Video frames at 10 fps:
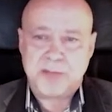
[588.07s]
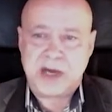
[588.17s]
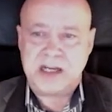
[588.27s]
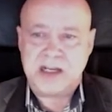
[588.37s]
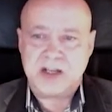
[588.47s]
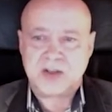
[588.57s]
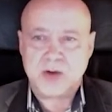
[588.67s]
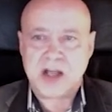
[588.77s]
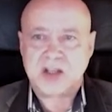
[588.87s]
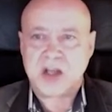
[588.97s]
But it is
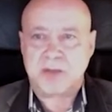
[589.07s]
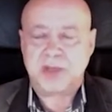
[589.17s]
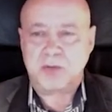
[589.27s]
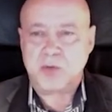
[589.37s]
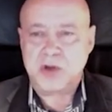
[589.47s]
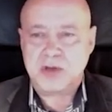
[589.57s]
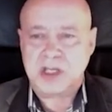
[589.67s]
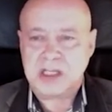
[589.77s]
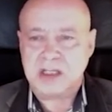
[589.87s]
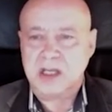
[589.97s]
not something where you
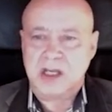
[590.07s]
can